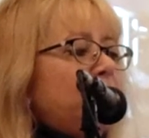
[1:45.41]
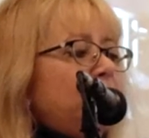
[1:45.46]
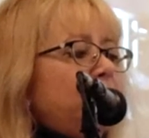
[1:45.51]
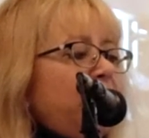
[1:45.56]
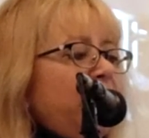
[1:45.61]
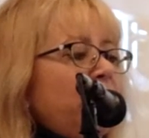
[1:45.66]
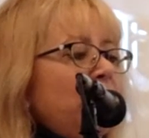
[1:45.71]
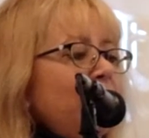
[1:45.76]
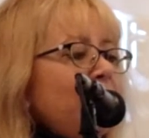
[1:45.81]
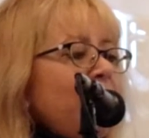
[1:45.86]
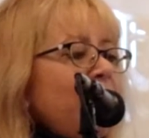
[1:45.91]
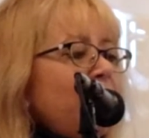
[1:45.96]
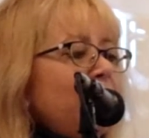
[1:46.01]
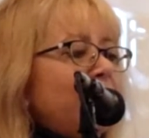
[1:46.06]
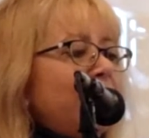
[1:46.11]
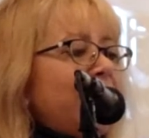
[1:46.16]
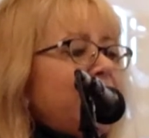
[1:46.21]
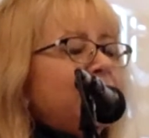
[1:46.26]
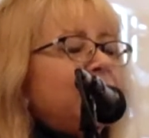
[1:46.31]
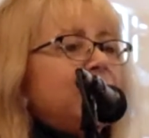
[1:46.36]

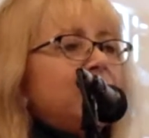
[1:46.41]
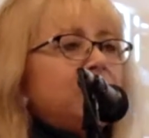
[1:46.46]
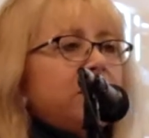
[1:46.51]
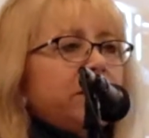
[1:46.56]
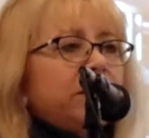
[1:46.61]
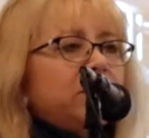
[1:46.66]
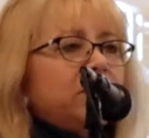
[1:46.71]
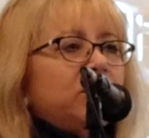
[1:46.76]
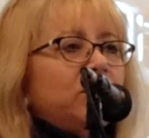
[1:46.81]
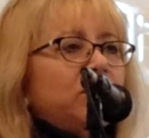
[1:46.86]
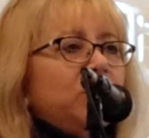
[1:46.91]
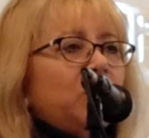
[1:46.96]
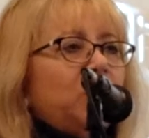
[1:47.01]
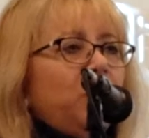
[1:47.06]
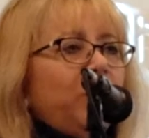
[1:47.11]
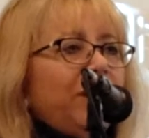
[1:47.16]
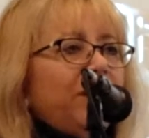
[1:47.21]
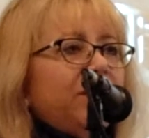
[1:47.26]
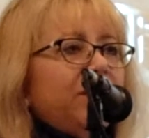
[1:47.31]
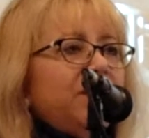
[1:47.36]
Paramount made the deal
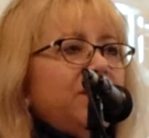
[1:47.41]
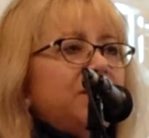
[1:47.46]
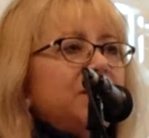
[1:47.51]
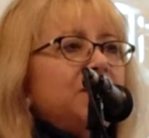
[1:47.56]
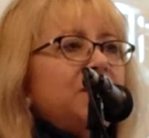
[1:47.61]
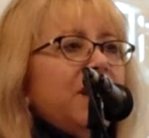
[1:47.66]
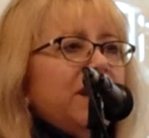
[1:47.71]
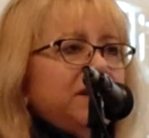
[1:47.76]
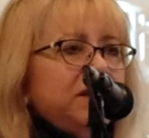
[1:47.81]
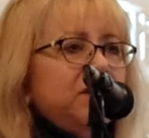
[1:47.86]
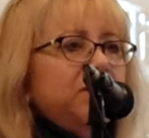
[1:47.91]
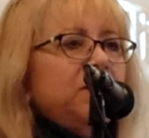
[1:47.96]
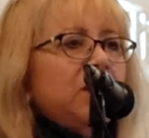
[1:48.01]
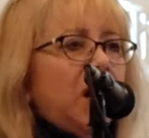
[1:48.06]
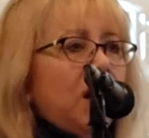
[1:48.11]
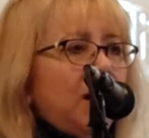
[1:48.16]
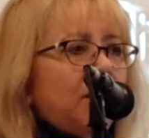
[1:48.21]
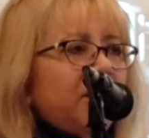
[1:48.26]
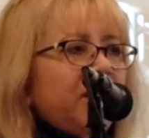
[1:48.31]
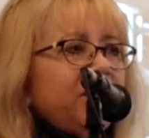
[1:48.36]
with Detective
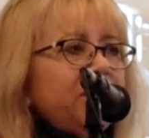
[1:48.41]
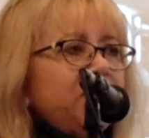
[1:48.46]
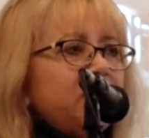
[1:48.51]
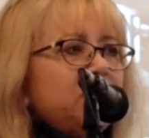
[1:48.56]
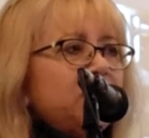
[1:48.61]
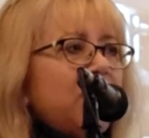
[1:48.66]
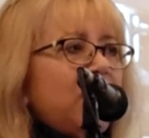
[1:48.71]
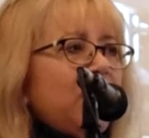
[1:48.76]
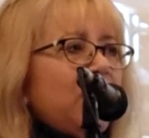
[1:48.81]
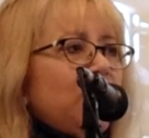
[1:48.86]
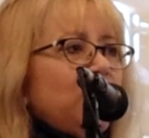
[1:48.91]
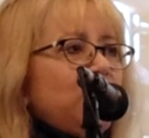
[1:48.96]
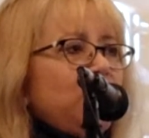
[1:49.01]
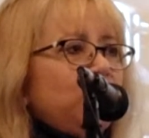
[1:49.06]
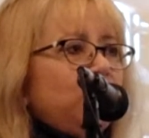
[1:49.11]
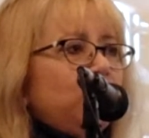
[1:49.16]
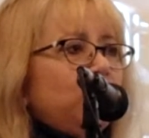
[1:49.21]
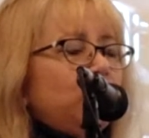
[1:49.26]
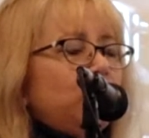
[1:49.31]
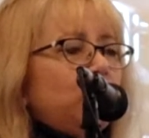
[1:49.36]
Comics
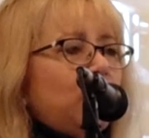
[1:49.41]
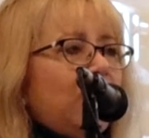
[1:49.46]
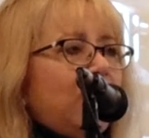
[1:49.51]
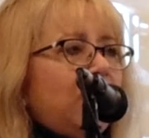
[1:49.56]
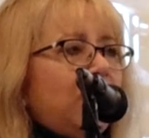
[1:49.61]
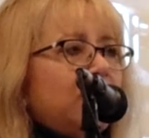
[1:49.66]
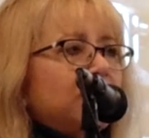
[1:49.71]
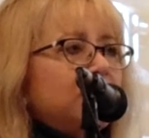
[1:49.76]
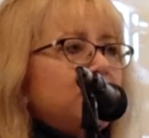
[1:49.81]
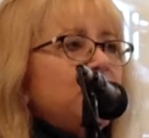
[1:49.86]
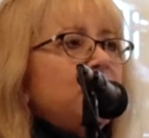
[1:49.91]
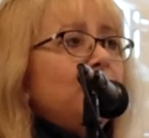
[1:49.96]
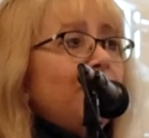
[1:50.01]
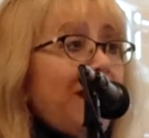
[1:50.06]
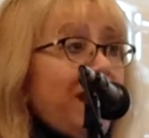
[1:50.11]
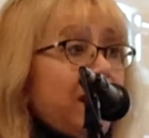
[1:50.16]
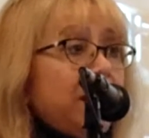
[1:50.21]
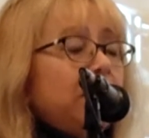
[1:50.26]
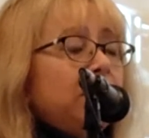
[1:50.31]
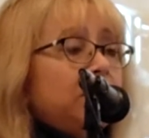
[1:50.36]
to
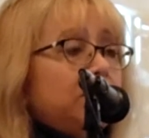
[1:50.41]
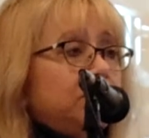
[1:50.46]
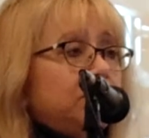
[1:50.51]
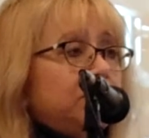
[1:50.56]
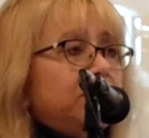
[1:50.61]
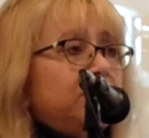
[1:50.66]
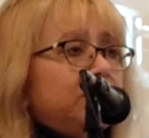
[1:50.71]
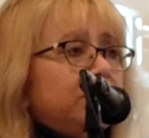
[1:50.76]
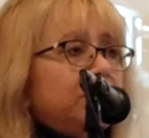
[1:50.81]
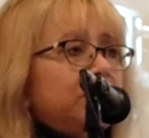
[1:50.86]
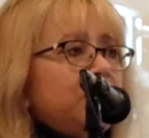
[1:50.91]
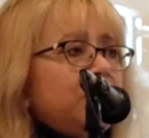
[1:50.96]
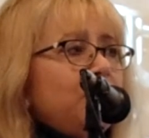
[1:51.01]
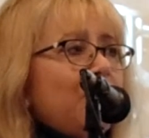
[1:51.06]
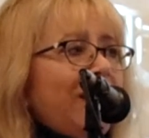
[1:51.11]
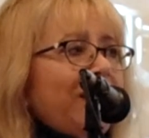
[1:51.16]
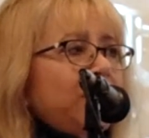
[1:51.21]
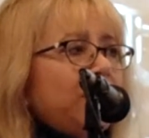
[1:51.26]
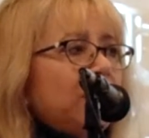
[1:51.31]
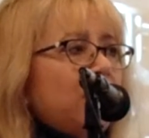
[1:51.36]
make
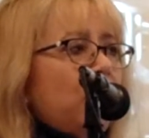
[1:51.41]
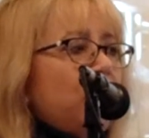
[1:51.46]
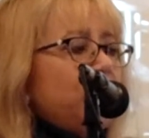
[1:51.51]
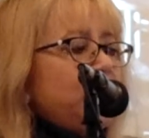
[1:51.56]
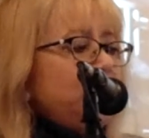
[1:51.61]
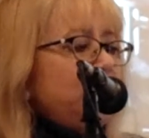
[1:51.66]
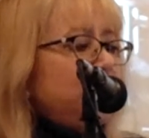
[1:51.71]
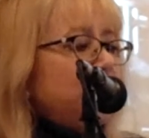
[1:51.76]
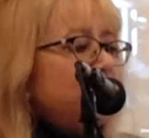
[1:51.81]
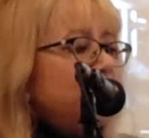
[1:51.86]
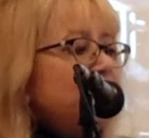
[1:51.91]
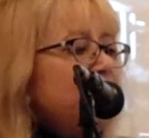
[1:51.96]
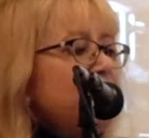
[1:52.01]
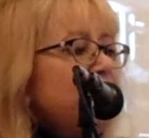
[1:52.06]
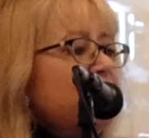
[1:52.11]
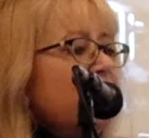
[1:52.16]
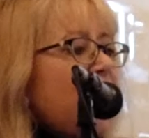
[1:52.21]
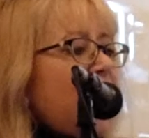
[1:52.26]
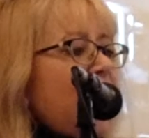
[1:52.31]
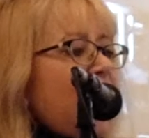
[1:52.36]
the
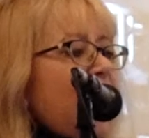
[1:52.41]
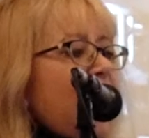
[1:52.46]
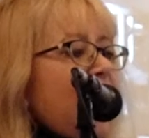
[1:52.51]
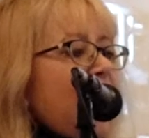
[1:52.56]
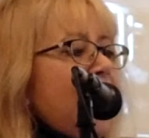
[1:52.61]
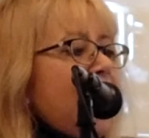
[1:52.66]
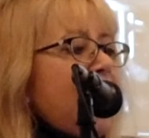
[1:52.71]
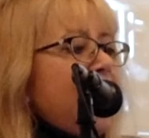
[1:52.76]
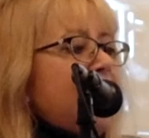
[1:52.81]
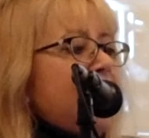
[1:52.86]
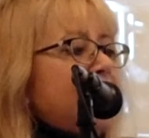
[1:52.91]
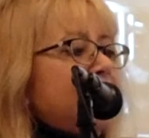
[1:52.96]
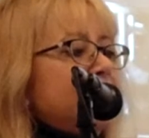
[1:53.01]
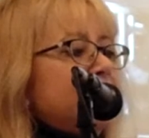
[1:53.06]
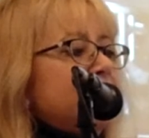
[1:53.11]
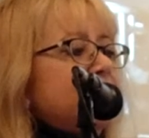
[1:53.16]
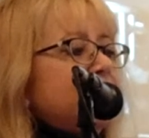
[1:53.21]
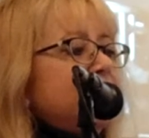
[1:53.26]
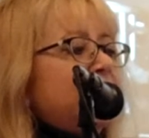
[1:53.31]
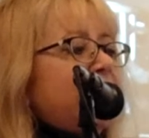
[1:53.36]
cartoons.
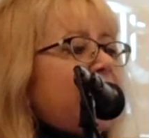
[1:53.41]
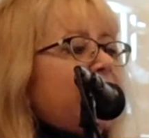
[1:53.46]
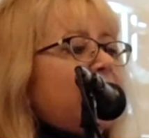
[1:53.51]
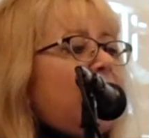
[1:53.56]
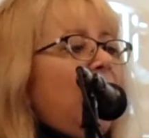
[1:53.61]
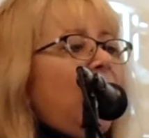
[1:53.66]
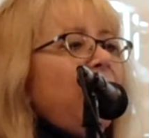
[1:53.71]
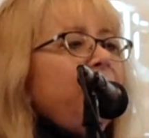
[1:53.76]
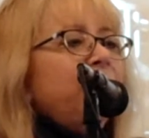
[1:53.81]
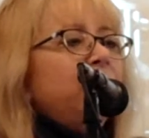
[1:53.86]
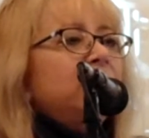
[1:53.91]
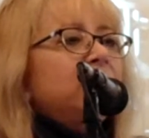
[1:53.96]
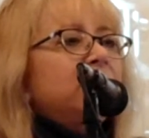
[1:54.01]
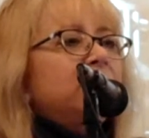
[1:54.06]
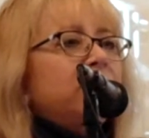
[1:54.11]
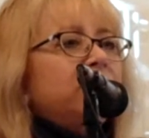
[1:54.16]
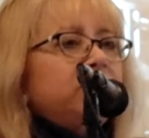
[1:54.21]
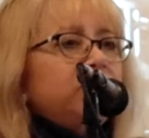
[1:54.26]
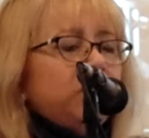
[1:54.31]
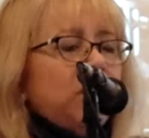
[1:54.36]
And they
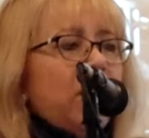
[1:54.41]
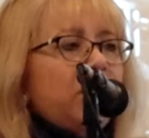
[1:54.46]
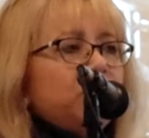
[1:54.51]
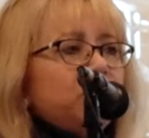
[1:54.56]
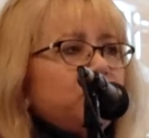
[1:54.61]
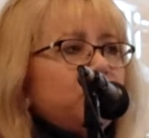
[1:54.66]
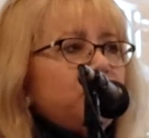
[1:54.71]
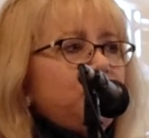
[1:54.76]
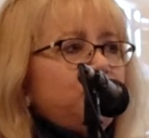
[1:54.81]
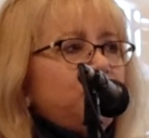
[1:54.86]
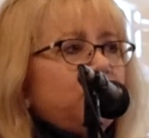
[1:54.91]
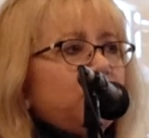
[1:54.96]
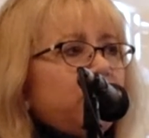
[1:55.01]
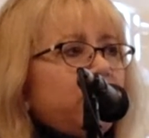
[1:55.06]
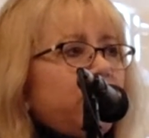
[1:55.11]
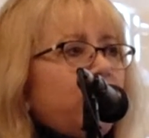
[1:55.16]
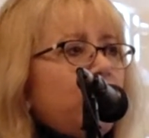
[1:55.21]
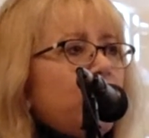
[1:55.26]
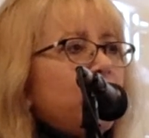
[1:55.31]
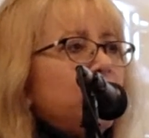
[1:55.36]
hired the Fleischer
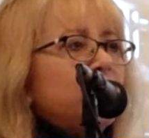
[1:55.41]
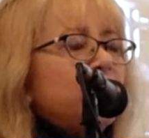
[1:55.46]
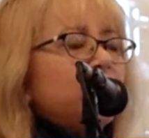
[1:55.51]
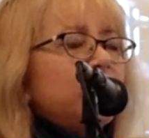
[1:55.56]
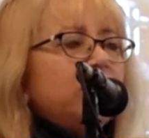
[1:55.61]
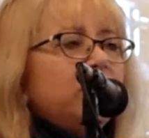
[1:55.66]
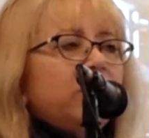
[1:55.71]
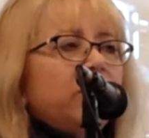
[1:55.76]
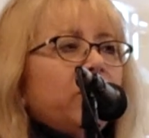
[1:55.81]
Studios,